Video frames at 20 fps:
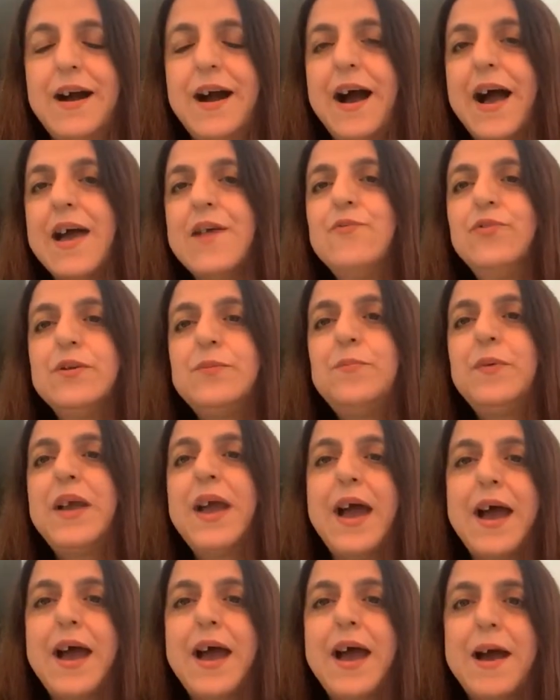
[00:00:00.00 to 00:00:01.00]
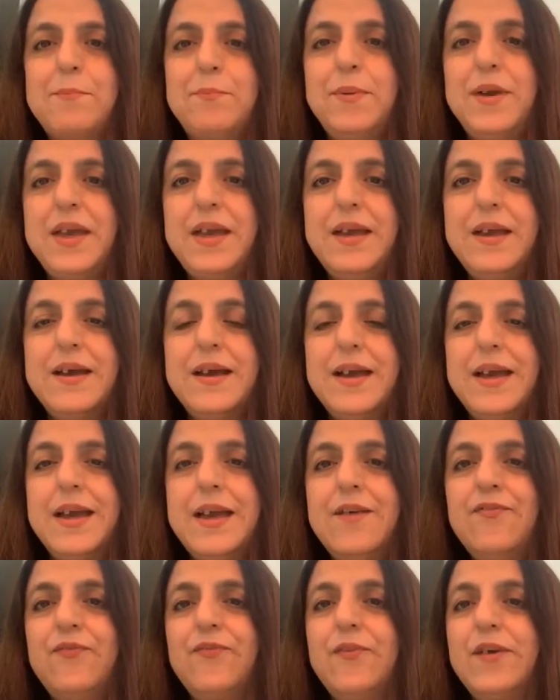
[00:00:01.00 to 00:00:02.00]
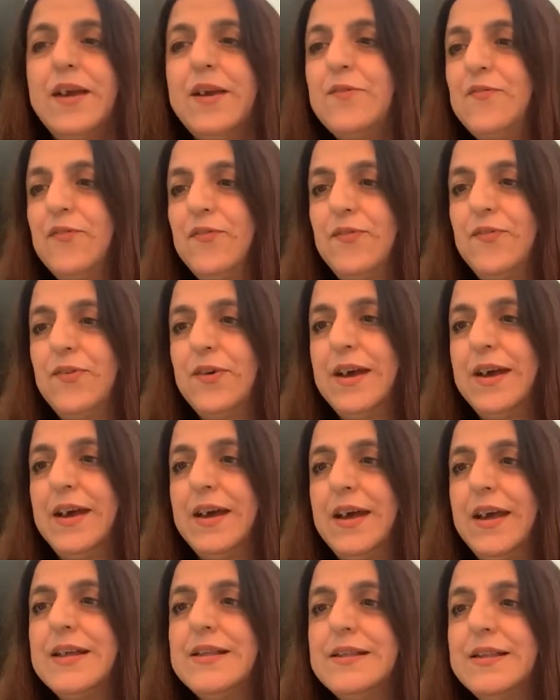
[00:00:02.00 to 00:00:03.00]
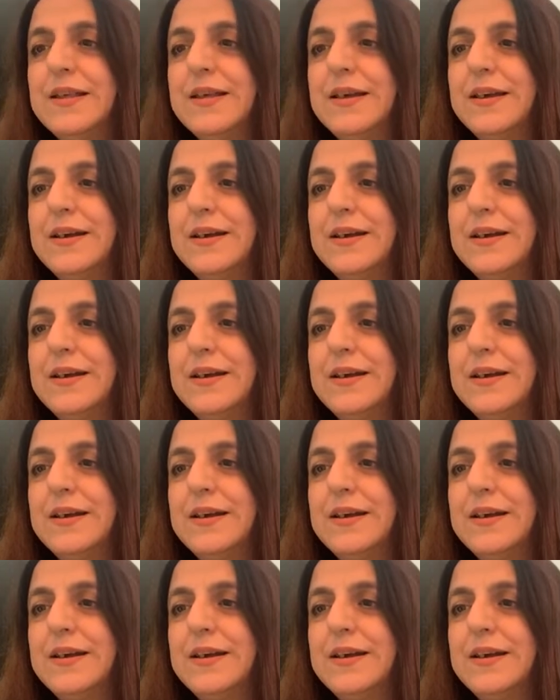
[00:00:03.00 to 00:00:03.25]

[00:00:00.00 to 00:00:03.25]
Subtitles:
I would be happy if in,